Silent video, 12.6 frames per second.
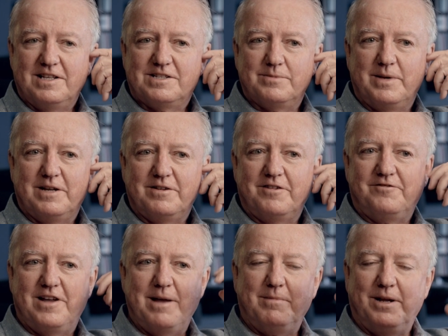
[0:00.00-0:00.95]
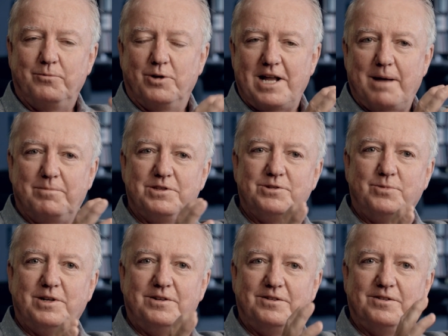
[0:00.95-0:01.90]
It's about a family, what
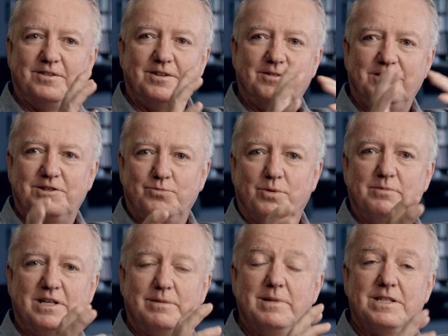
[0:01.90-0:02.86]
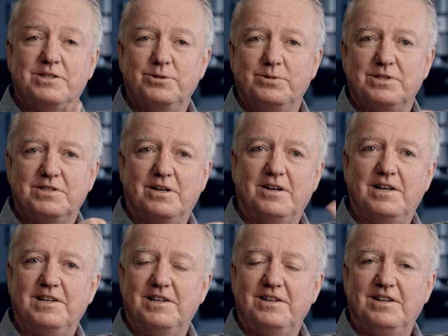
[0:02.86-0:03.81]
happens when this woman commits
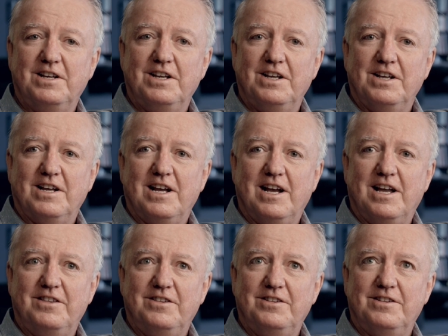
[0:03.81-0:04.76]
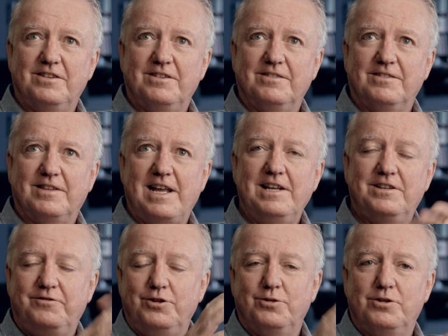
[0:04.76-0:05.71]
suicide, and, and they
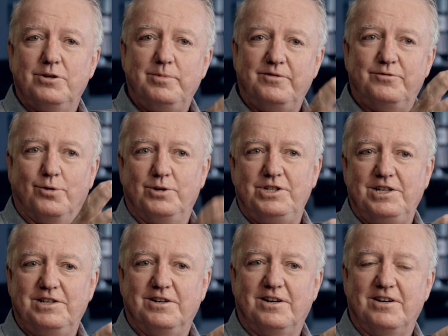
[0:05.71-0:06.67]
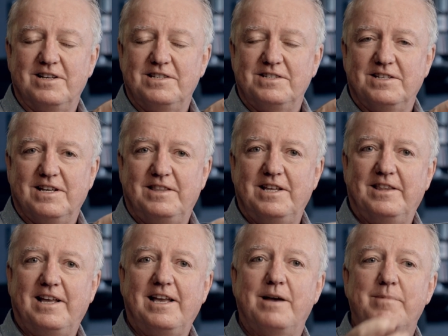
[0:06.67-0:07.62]
interview her before she dies, and
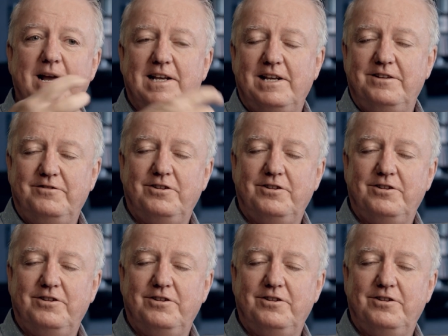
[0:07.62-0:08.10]
then they go back and